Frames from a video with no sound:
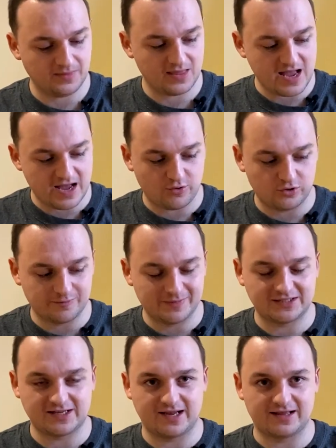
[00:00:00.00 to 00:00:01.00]
I could have
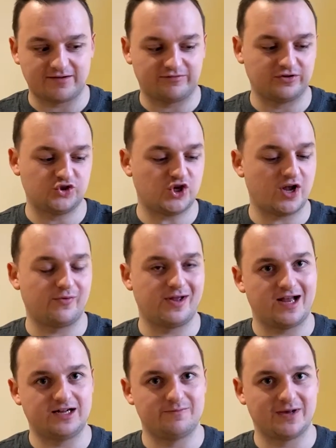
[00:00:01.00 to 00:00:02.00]
mistaken that for a cherry
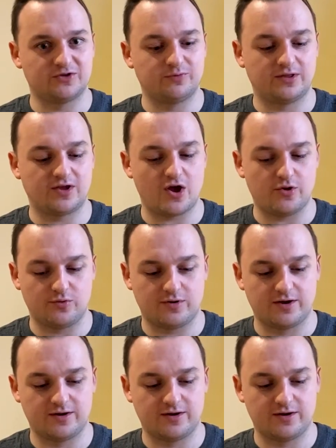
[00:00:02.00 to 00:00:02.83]
aid mixed with Coke,